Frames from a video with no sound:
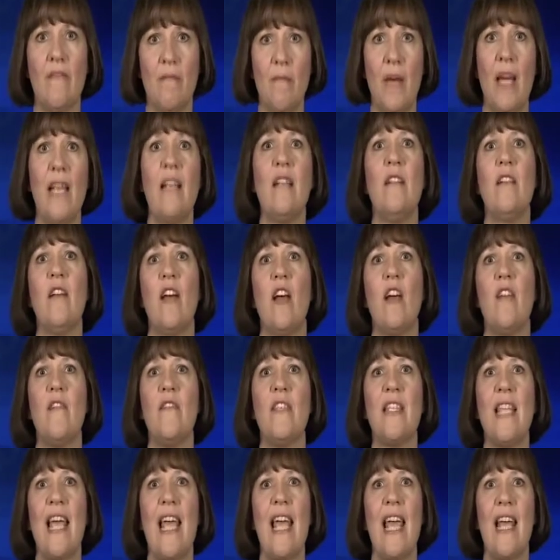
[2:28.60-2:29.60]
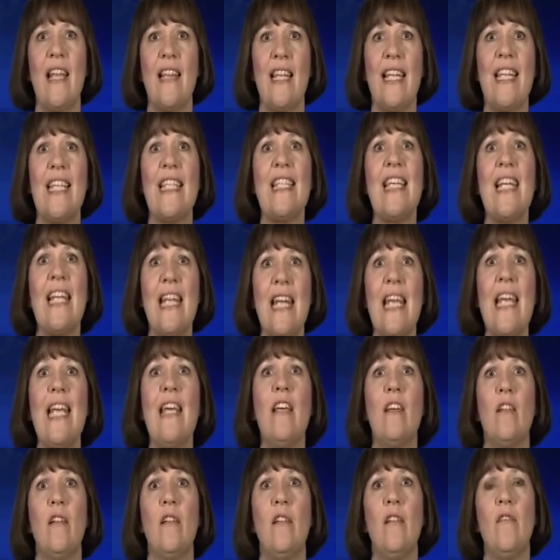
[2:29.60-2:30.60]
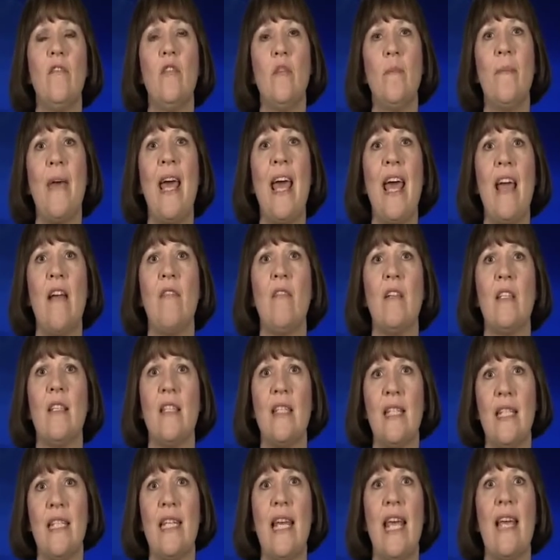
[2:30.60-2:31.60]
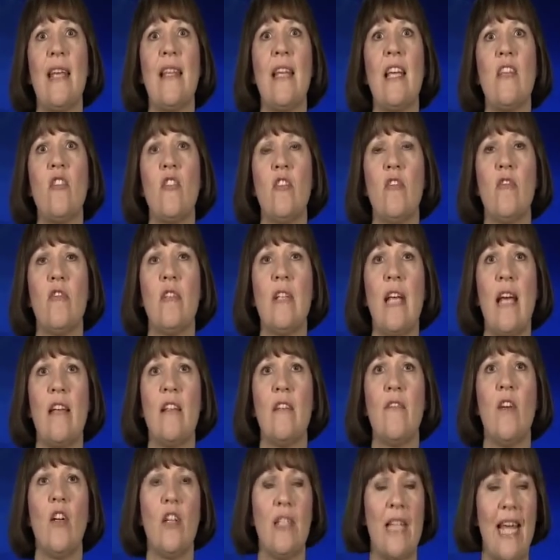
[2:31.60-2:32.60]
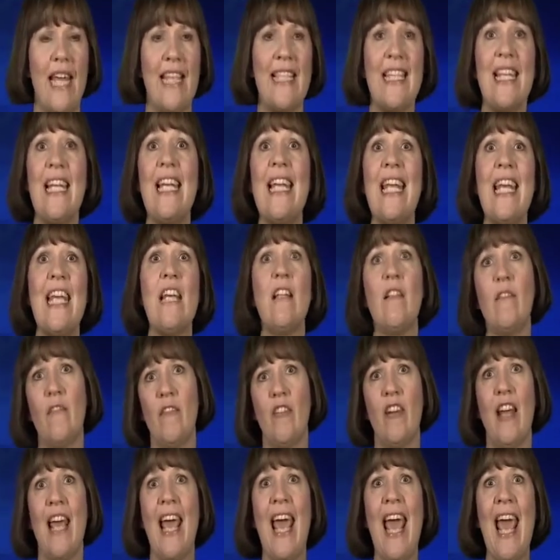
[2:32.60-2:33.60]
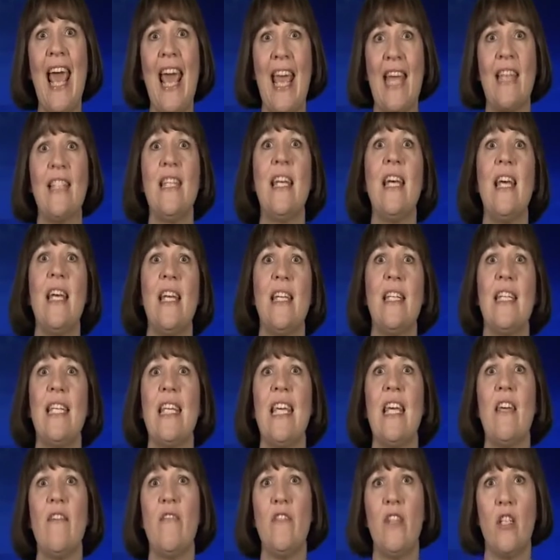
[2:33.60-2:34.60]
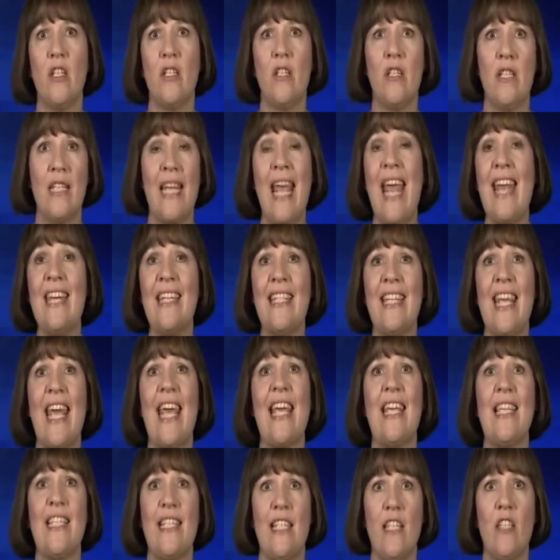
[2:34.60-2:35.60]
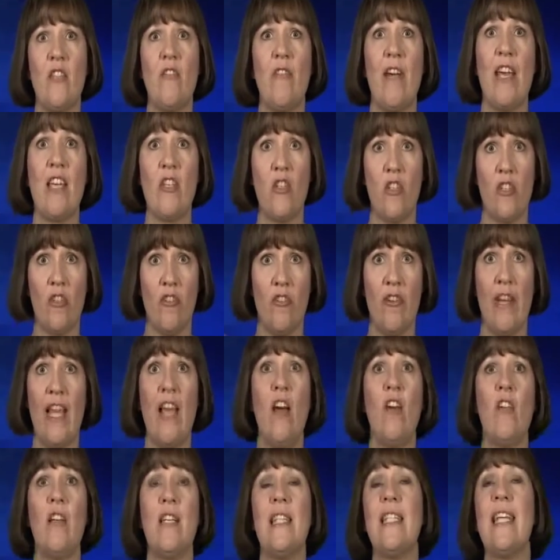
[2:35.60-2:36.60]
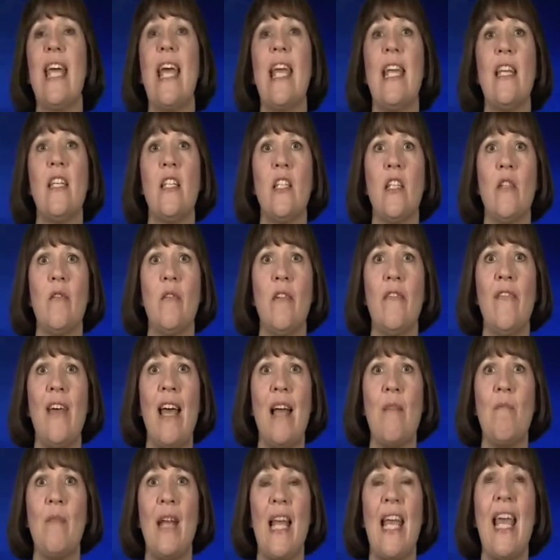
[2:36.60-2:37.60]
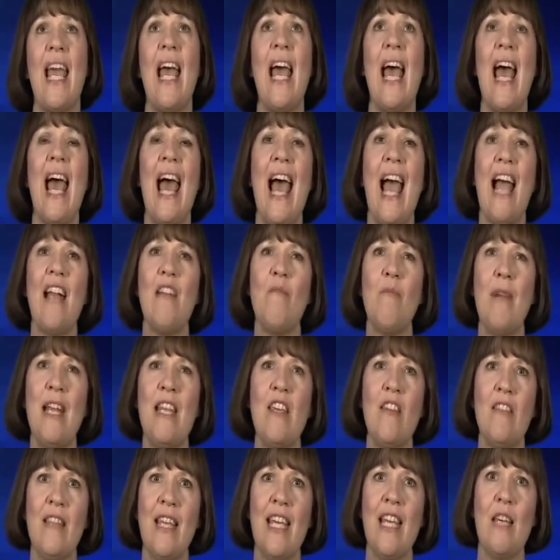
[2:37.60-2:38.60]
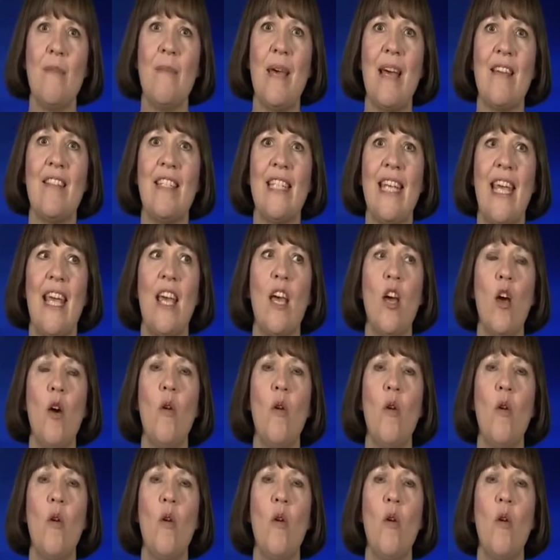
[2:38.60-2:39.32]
of Michael Gove saying that it's illegal for parents to take their children out of holiday. It's illegal for a head to give 10 days discretionary holiday to a family. And when you think about it,